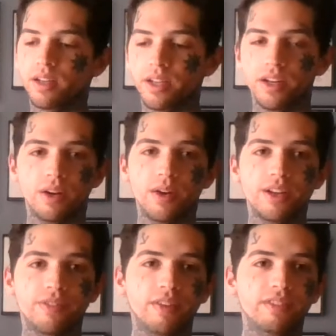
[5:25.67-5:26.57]
and
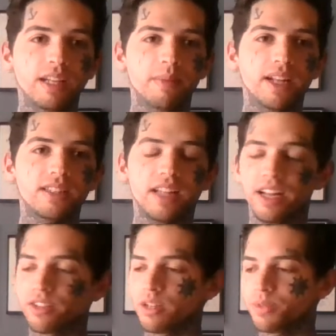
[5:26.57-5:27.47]
you're 15 minutes
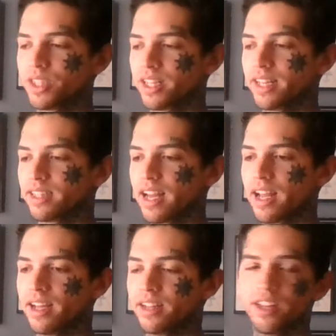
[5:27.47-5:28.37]
late or some shit like
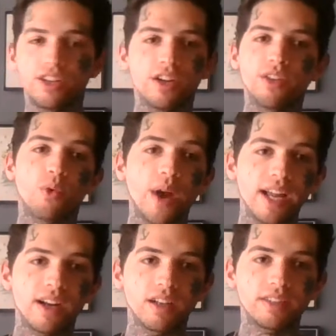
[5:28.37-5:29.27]
that, then you're either
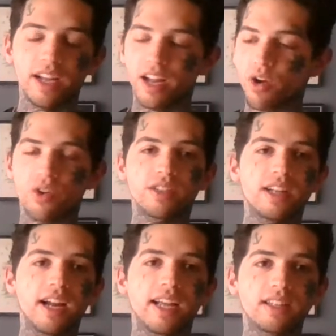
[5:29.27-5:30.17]
waiting all day or you're just
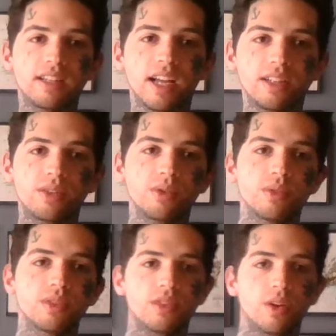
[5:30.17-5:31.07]
not getting tattooed.
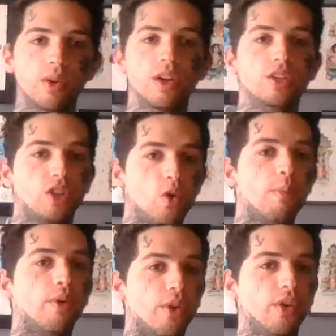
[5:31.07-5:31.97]
So show
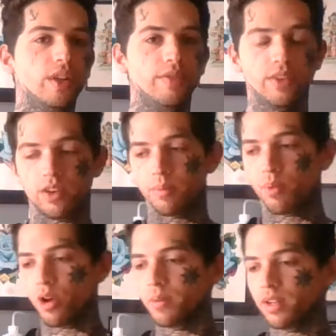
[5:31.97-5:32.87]
up early for your
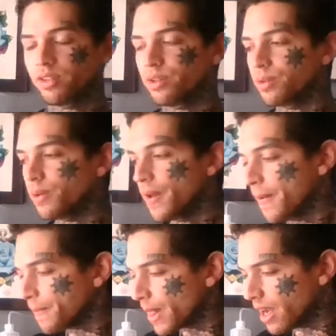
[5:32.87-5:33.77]
appointment too.
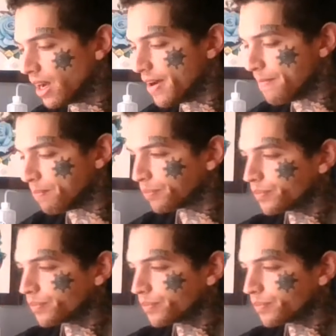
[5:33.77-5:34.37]
Um,